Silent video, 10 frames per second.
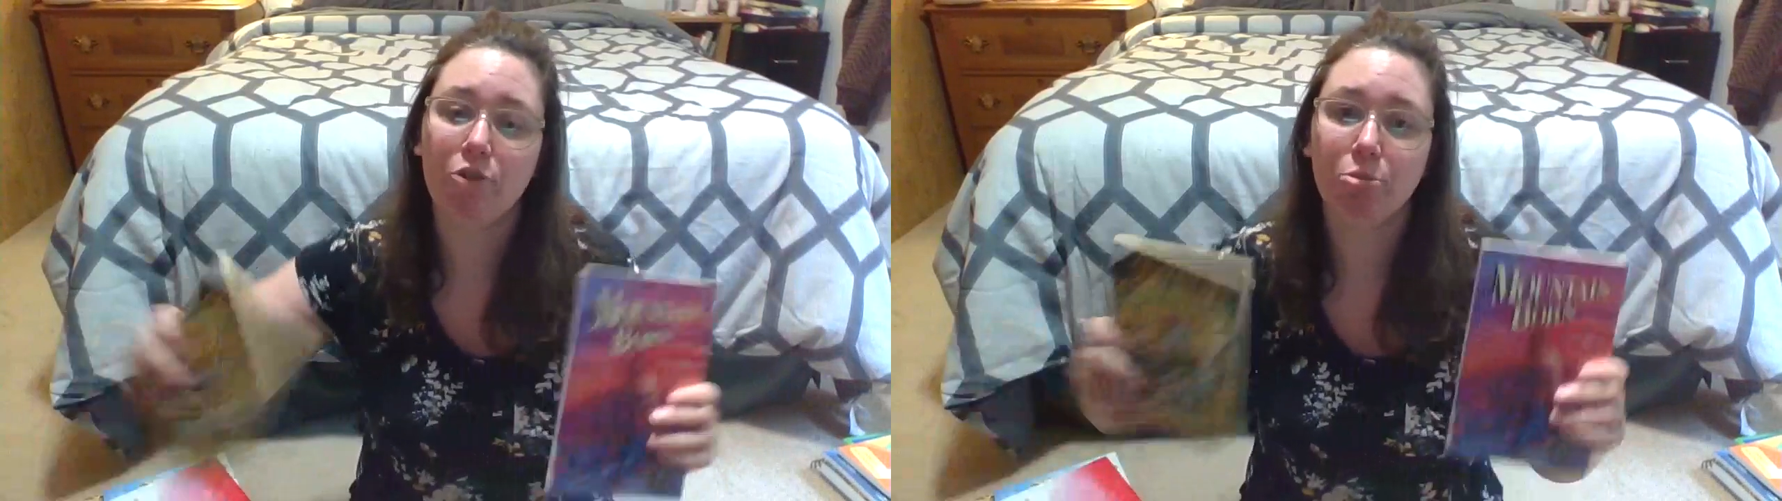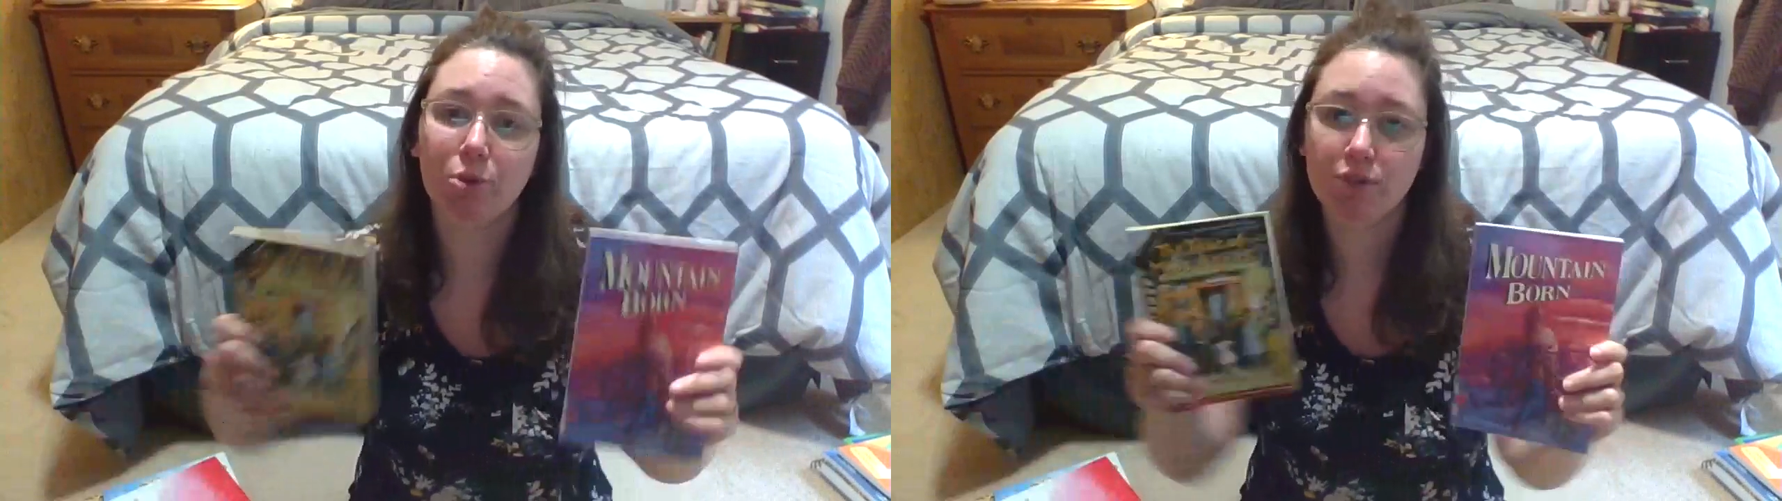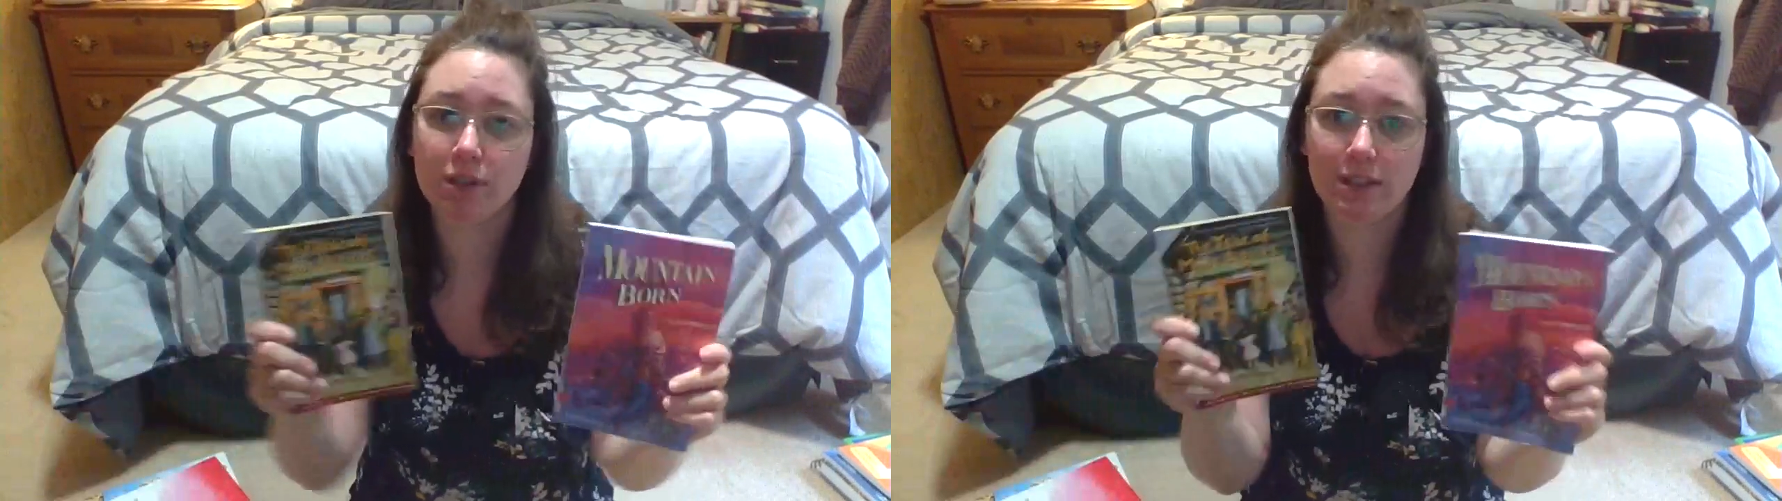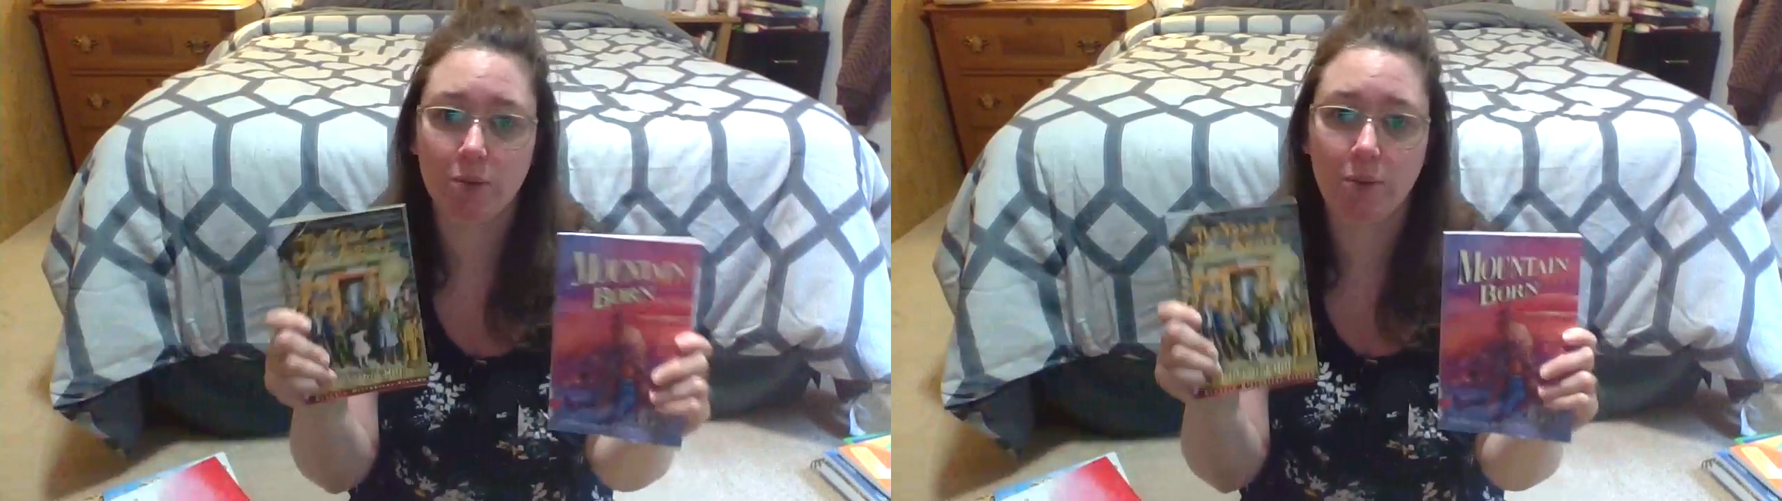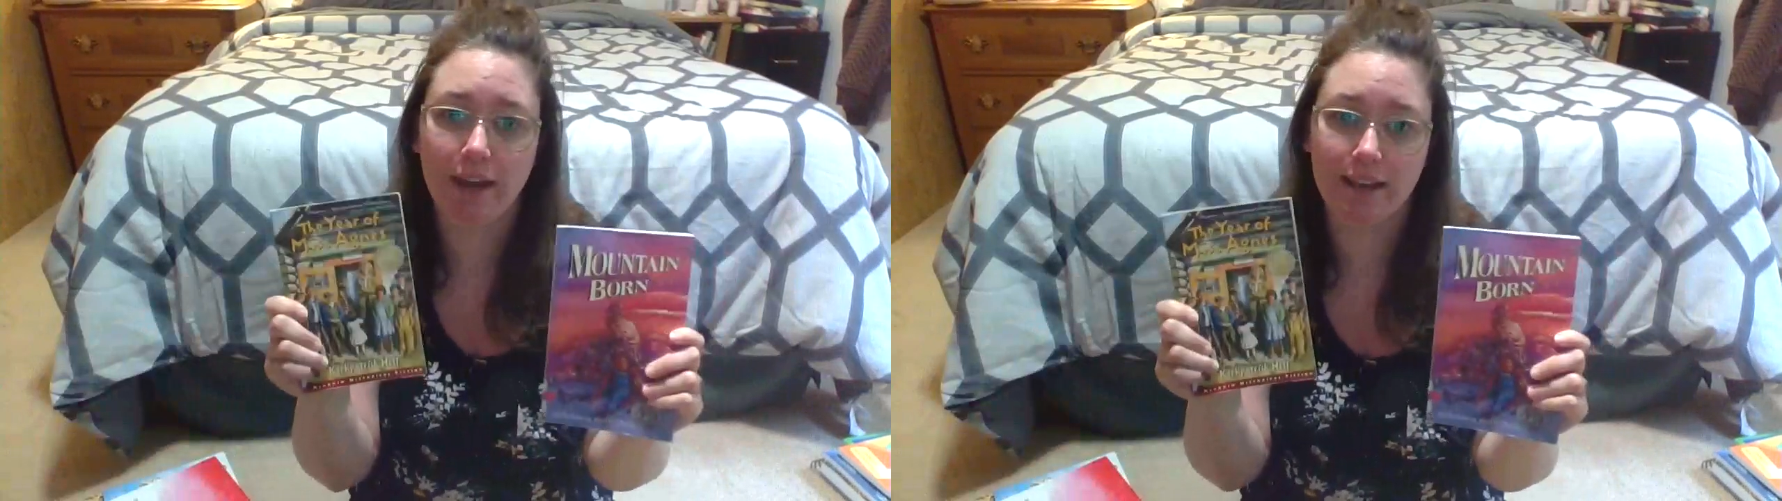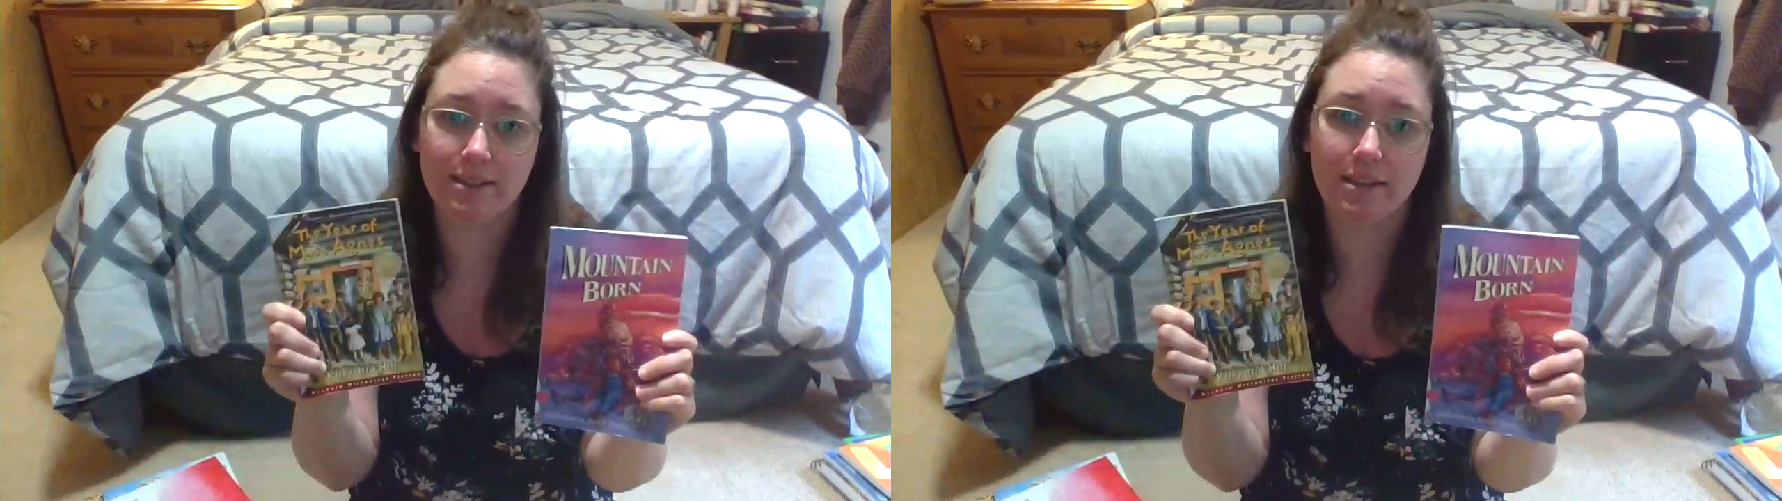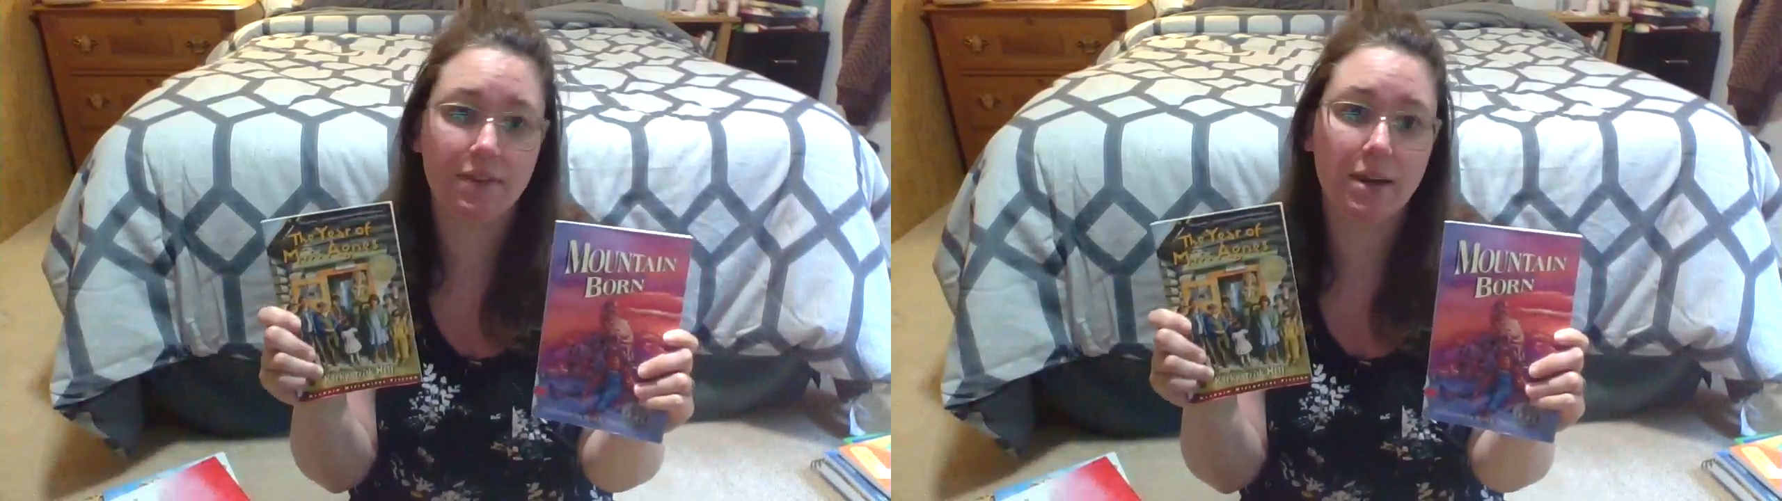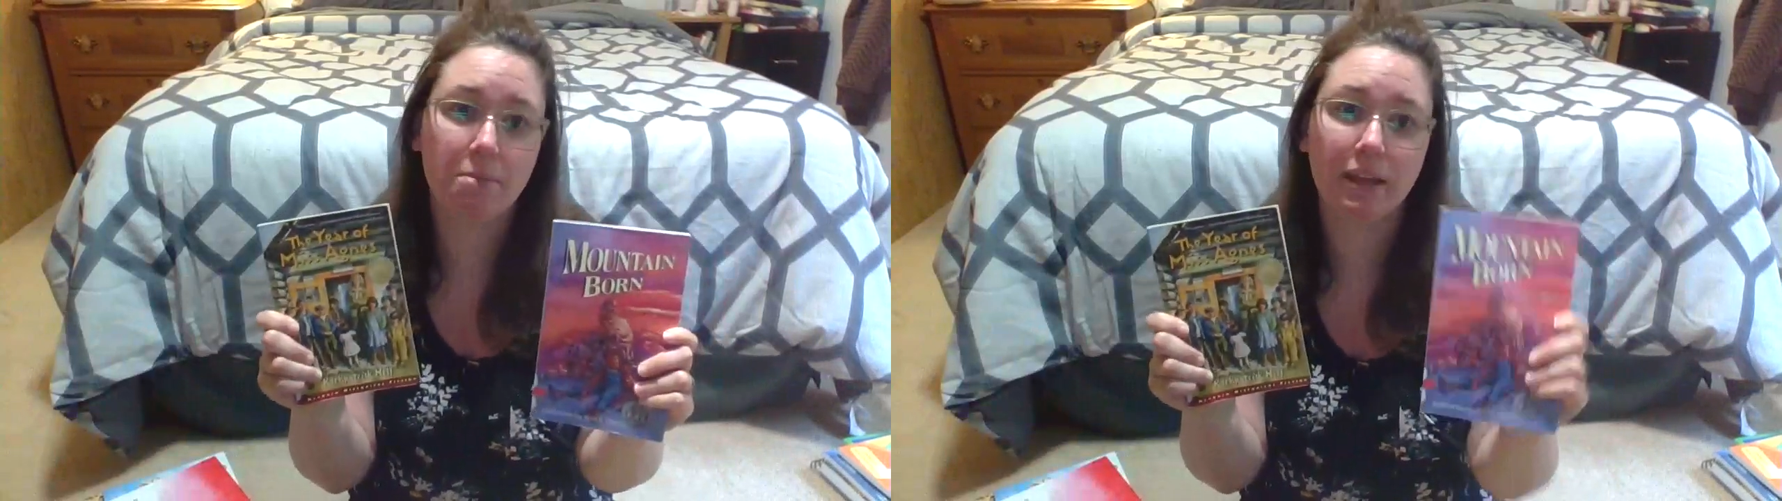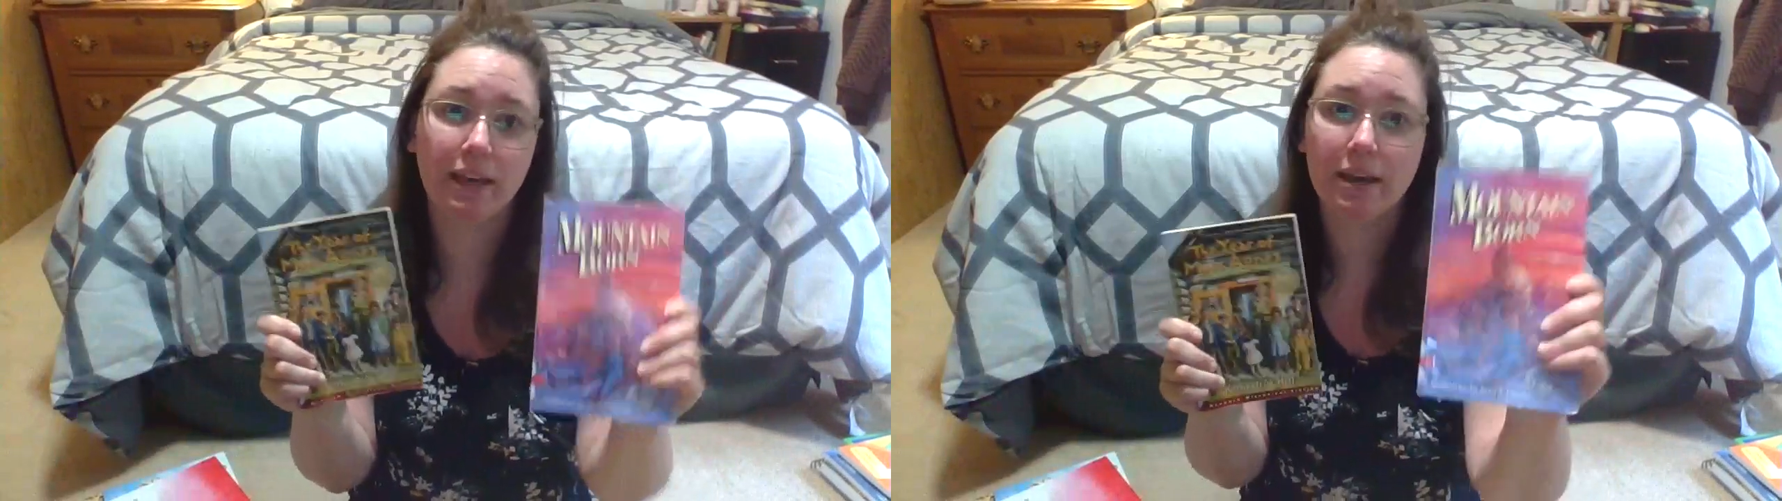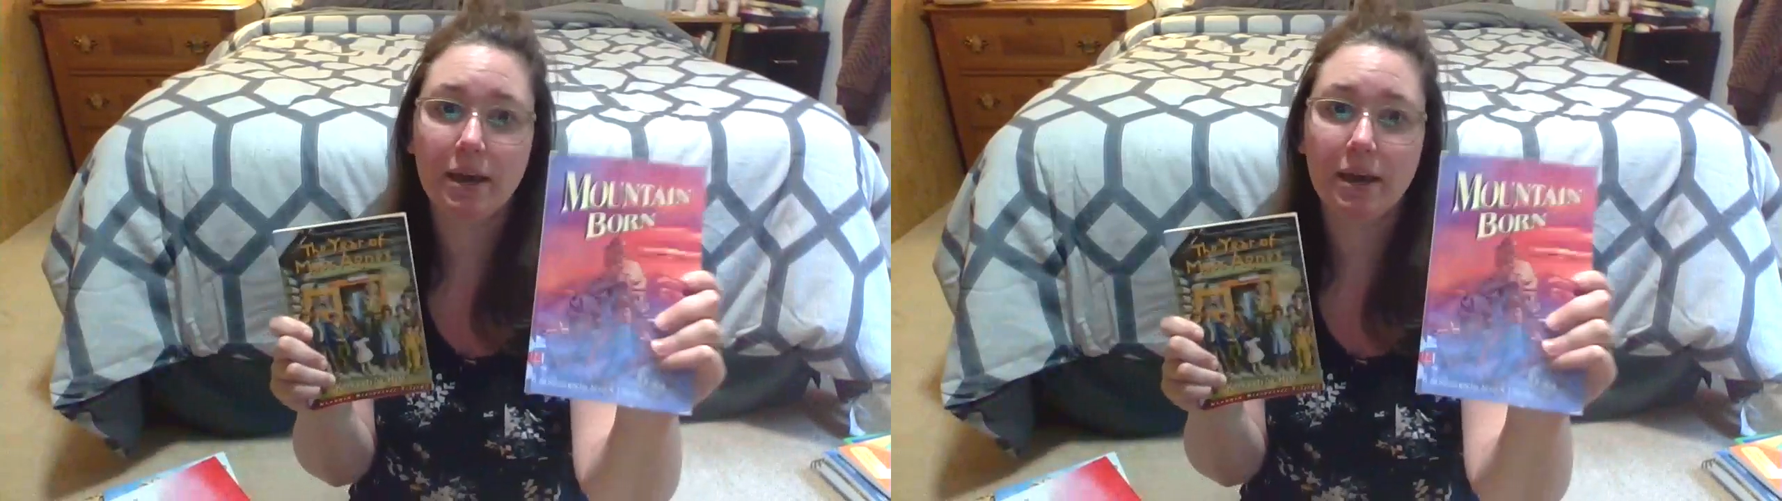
previously read as a family,